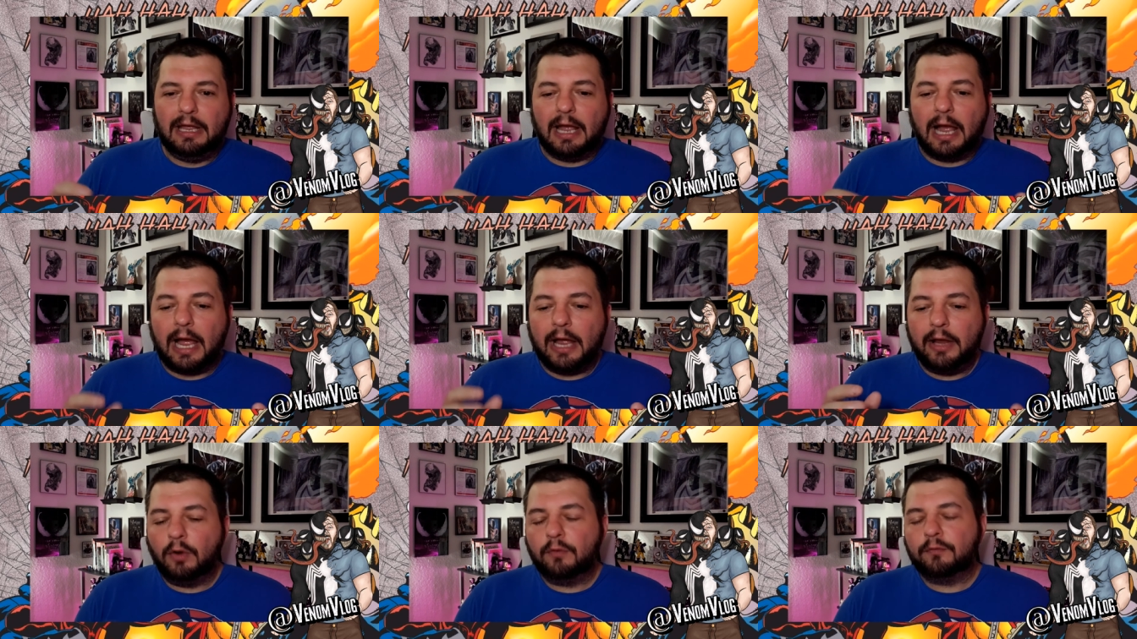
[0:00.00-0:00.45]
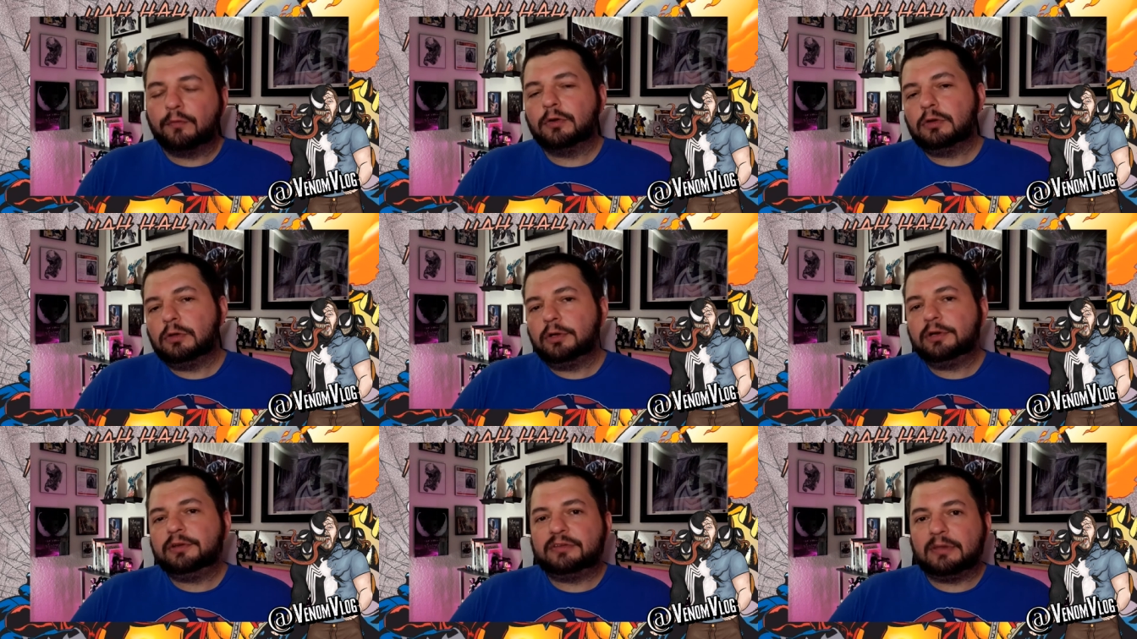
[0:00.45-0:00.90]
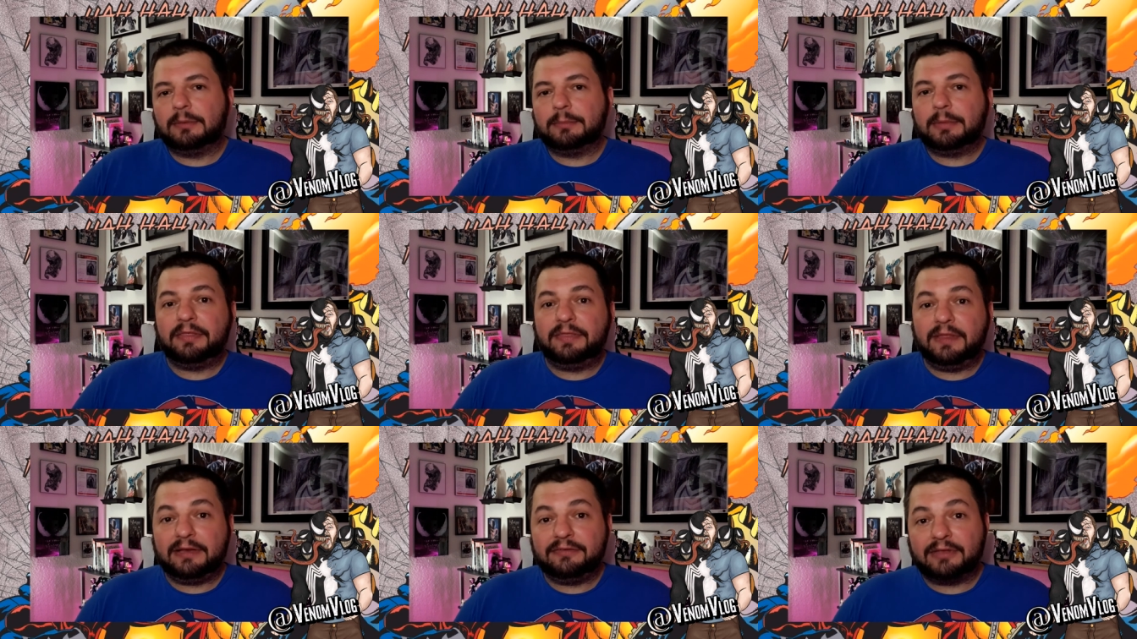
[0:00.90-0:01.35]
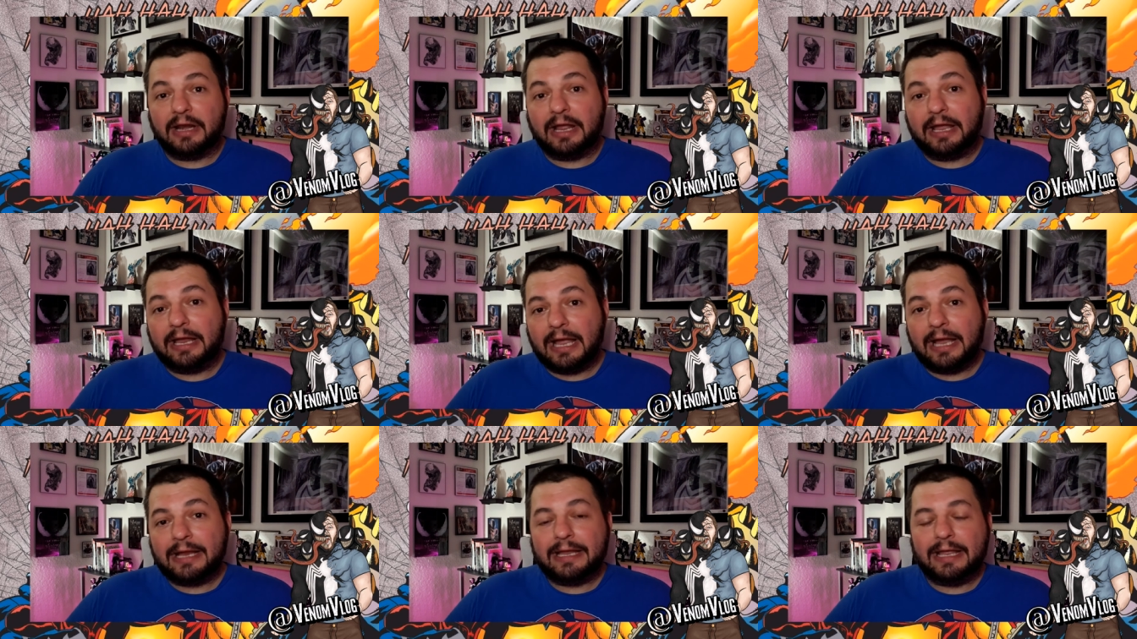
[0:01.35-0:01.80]
I overlook some of the things that
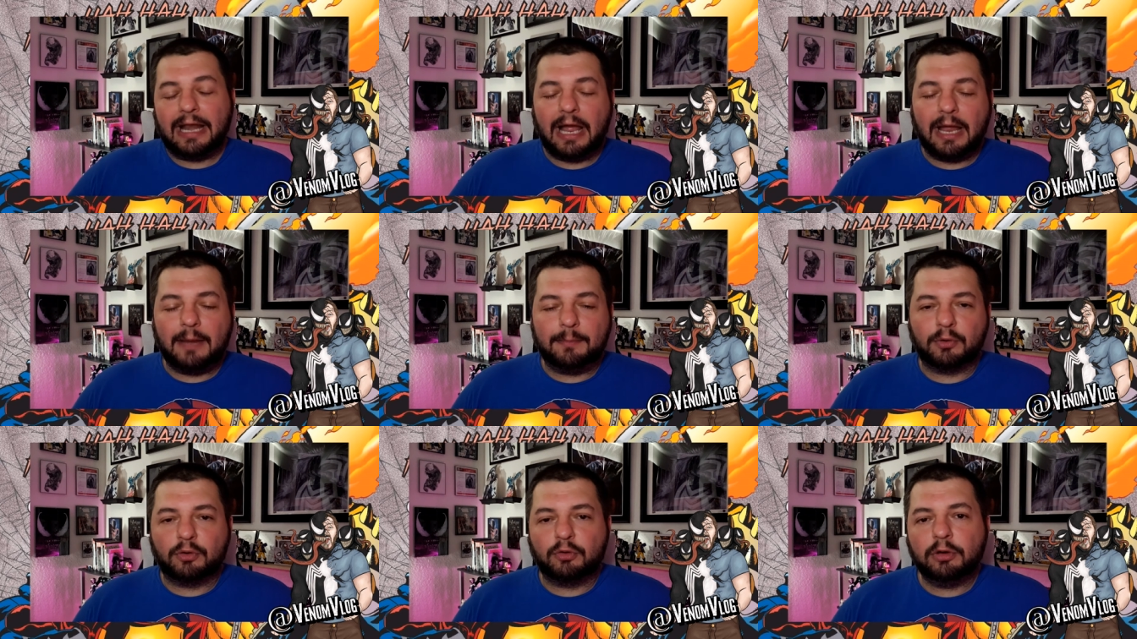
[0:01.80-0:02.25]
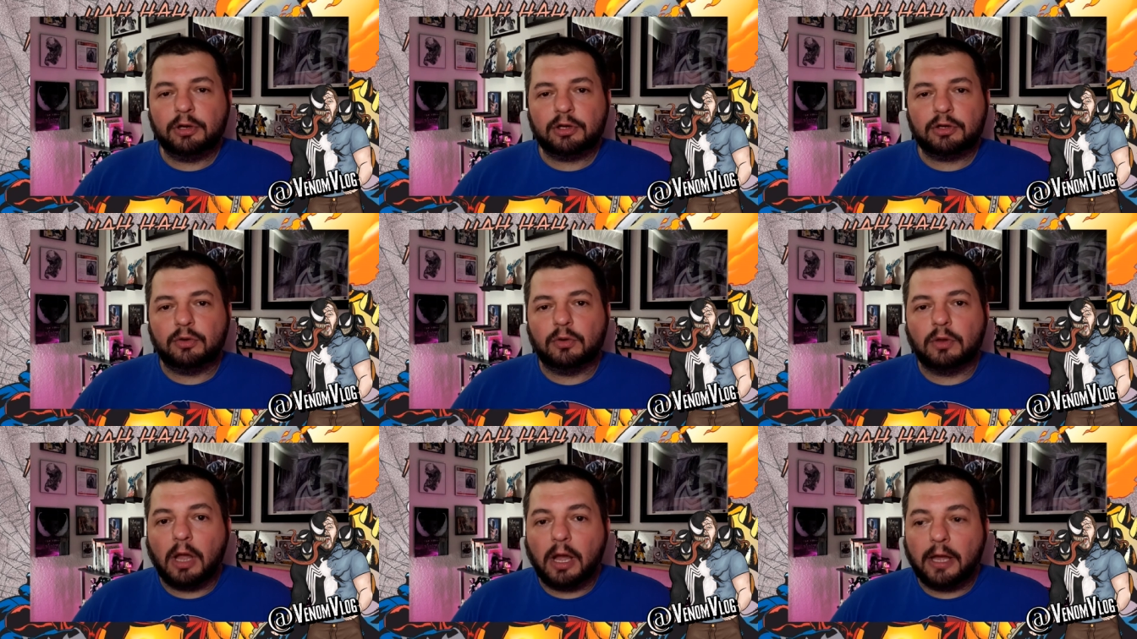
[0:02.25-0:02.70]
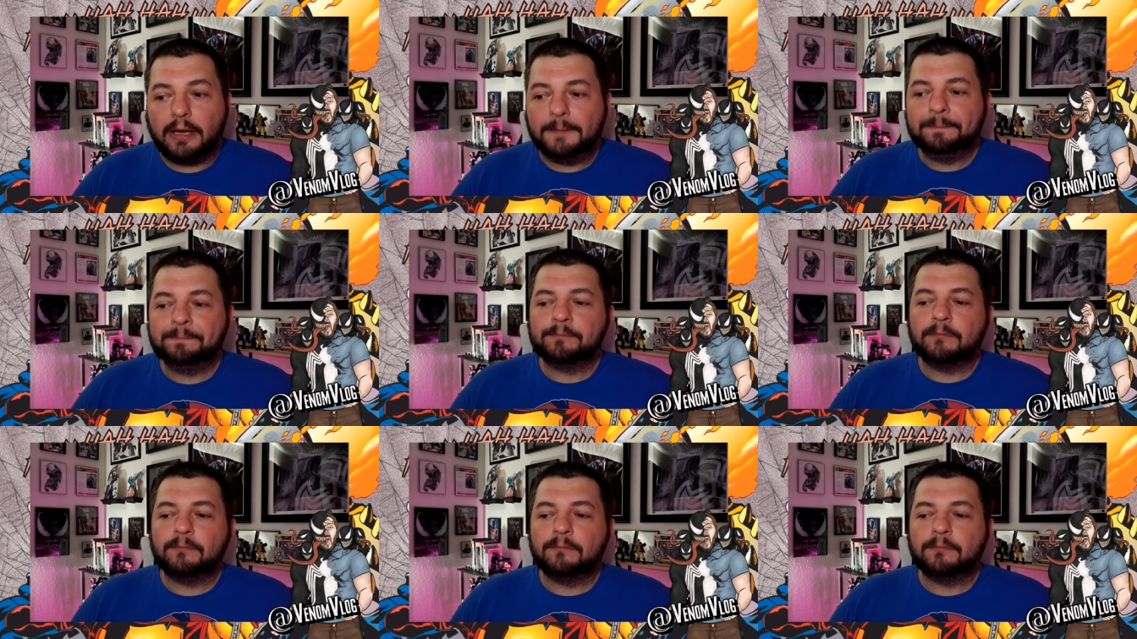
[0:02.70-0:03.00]
I, I get hypercritical on